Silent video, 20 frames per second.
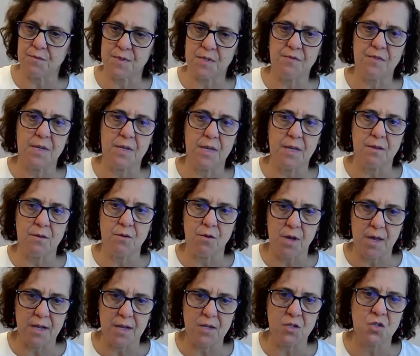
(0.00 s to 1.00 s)
civic
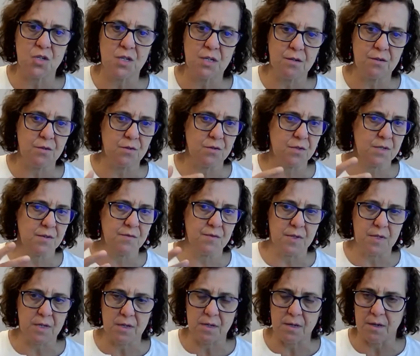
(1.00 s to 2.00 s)
education or
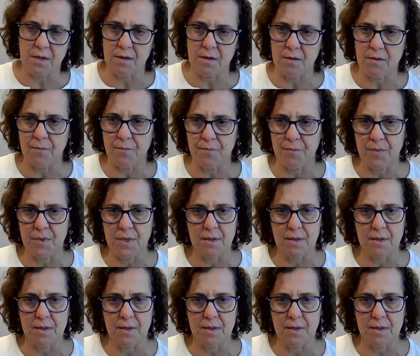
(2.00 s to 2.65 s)
civic, um,